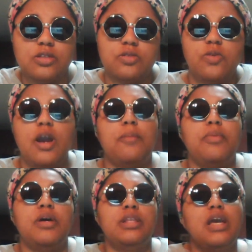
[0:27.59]
subscribe
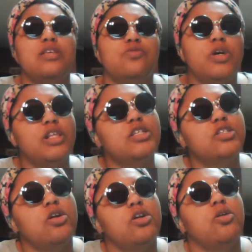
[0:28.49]
button as well
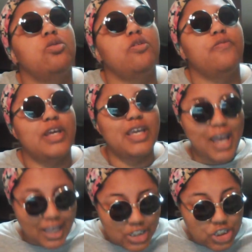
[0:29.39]
as turning on
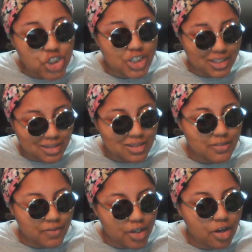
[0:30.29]

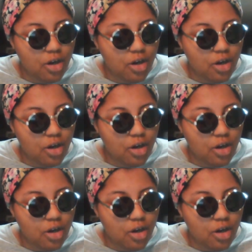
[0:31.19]
notifications for you,